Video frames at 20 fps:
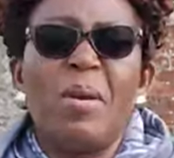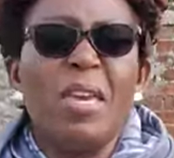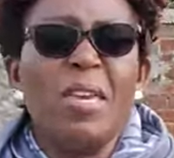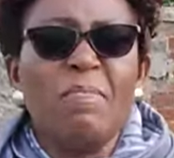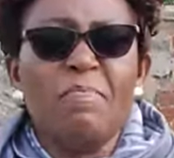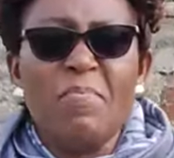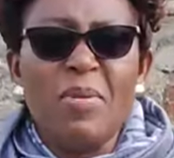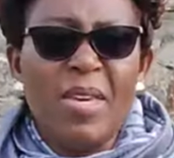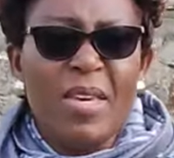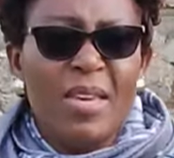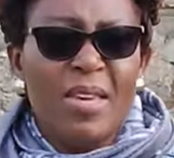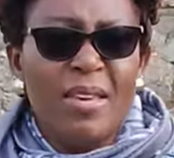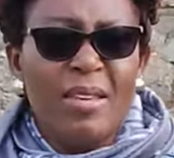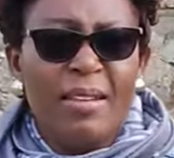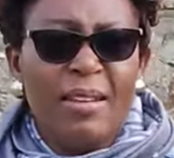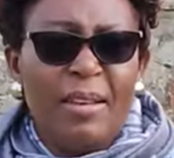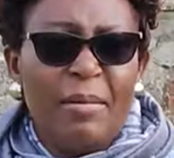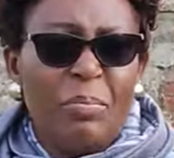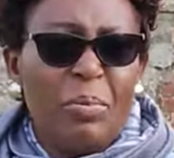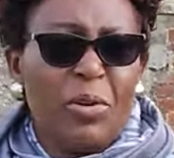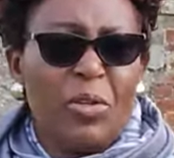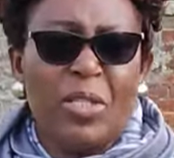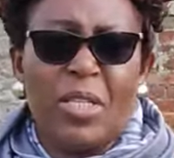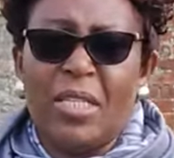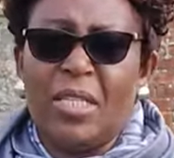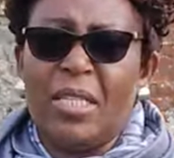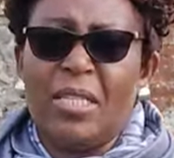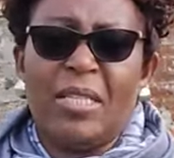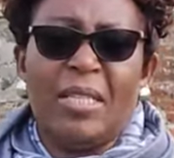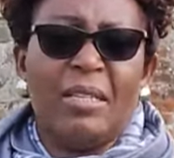maybe,
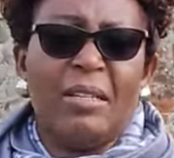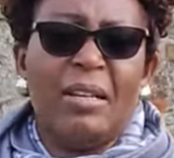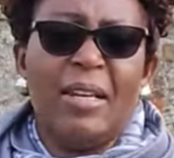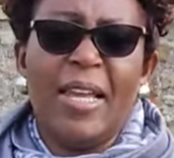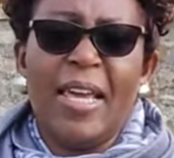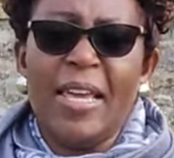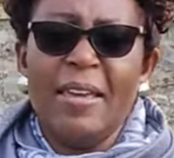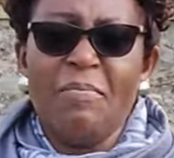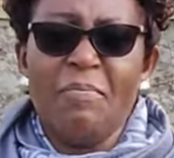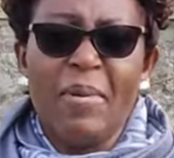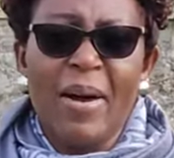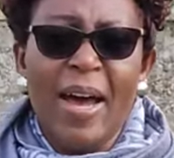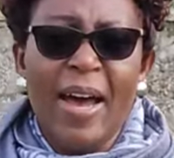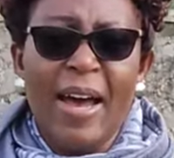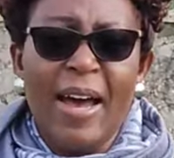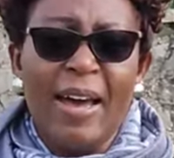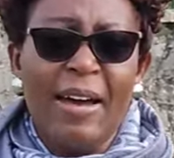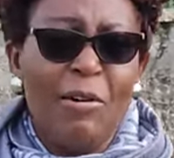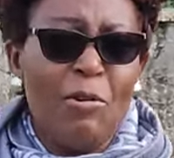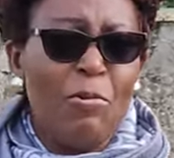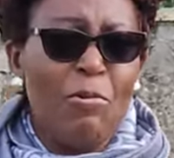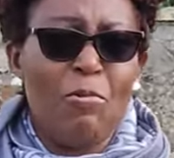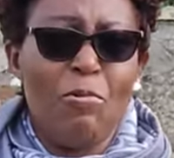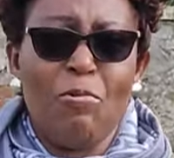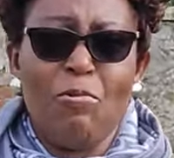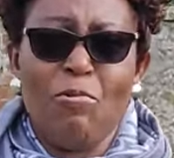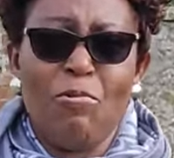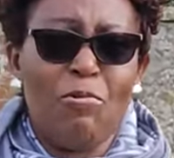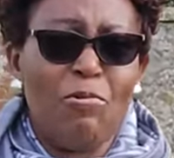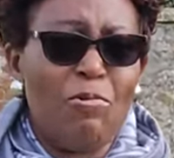processes in labor
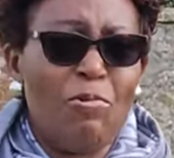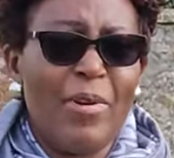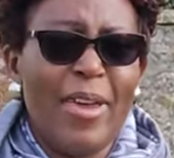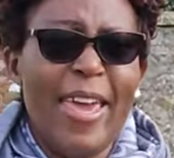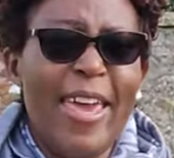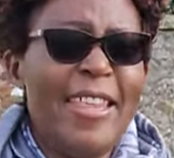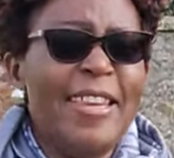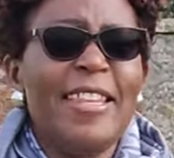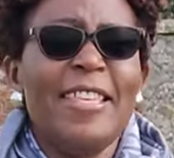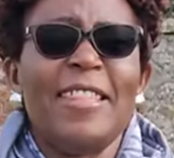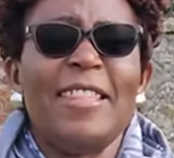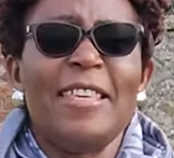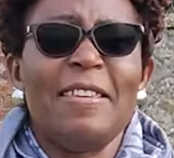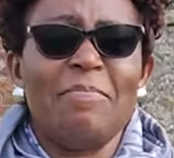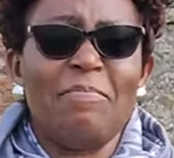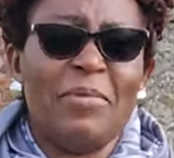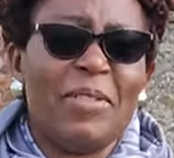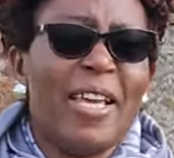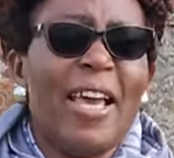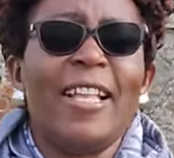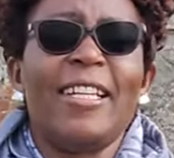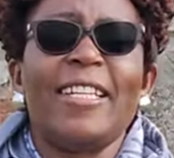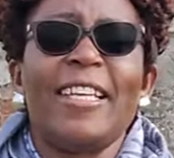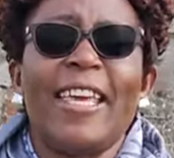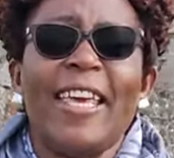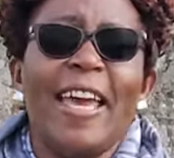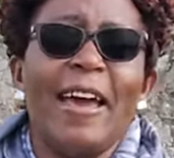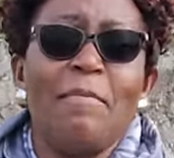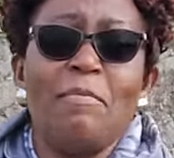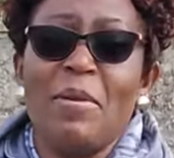or anything,
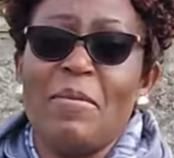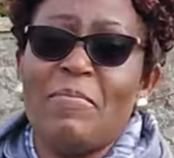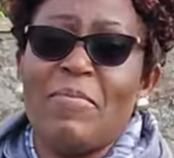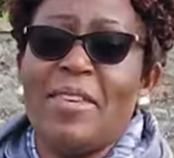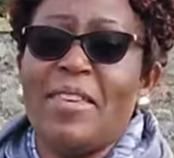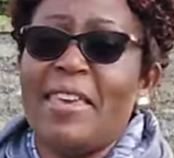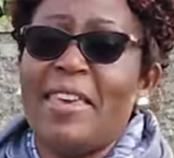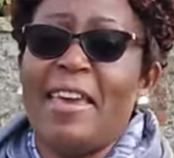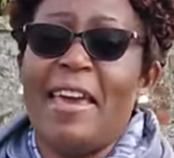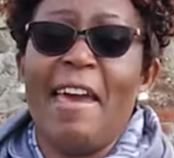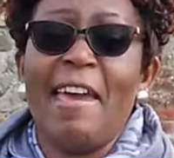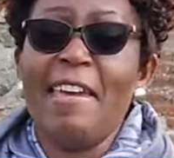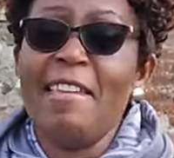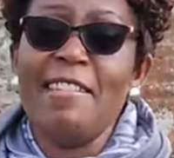childcare, baby care,